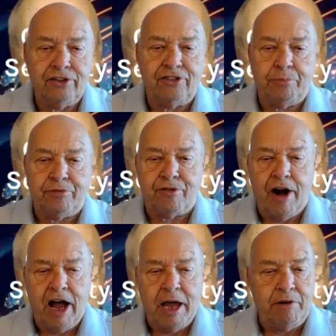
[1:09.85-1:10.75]

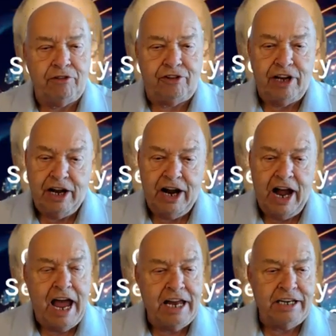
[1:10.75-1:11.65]
subscribe, share,
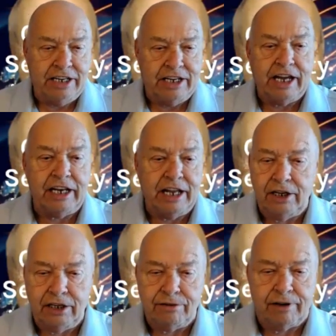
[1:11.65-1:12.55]
and get
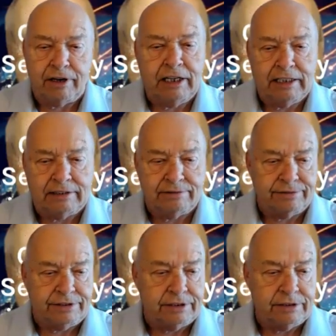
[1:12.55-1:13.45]

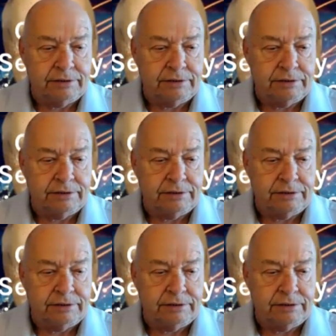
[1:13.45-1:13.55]
involved.